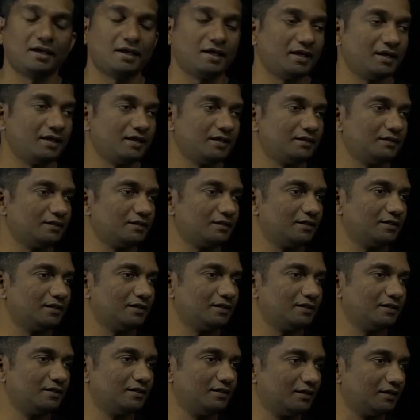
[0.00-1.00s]
And
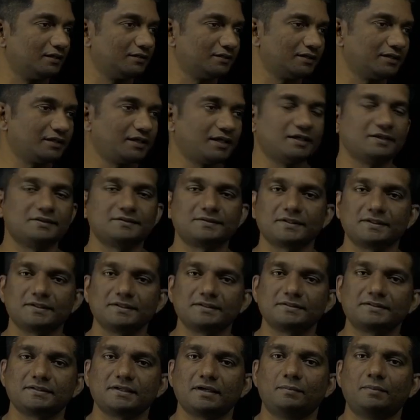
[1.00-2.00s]
another case
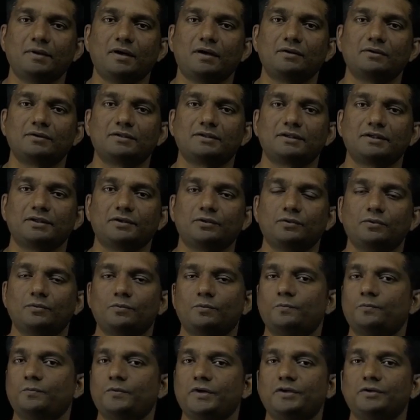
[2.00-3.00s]
is about,
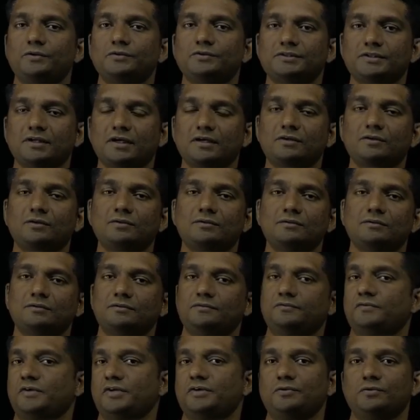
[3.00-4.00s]
when
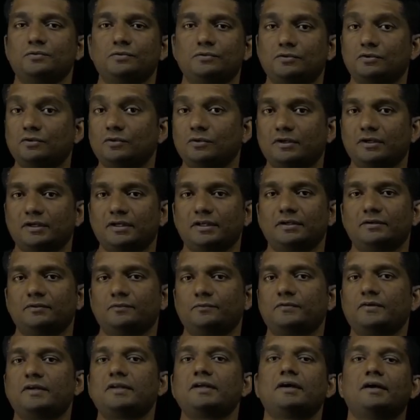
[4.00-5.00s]
you cook in
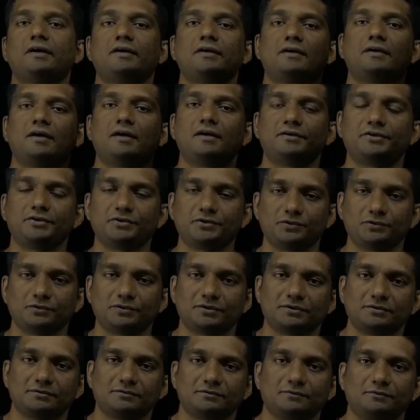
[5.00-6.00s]
a very high
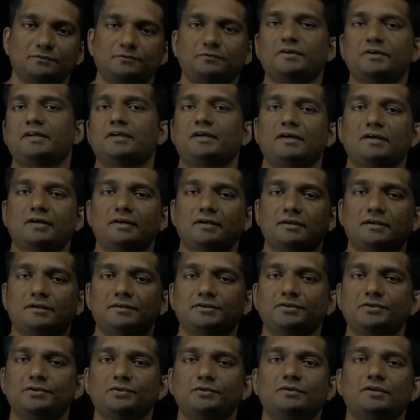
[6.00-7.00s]
altitude,
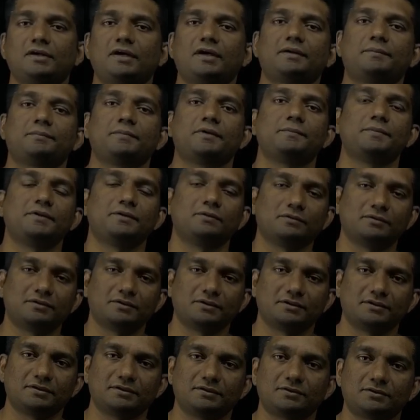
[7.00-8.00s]
like maybe on
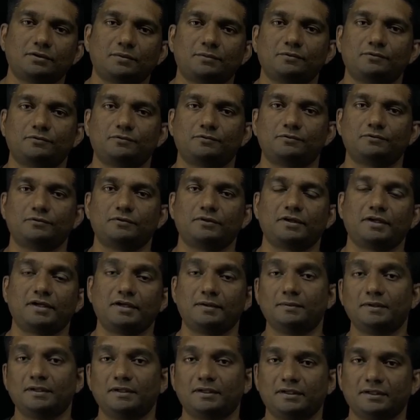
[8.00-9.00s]
the top of
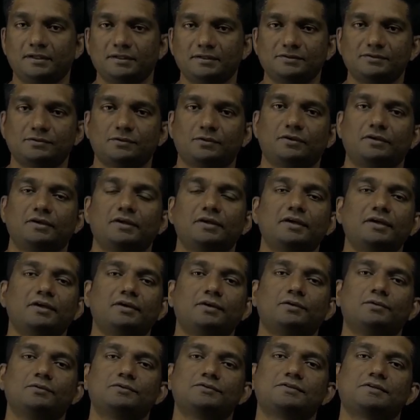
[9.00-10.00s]
Himalayas or
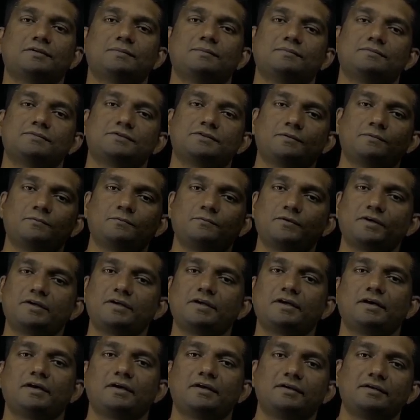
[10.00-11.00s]
some
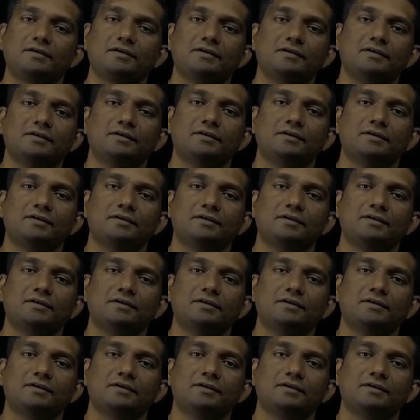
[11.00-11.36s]
very high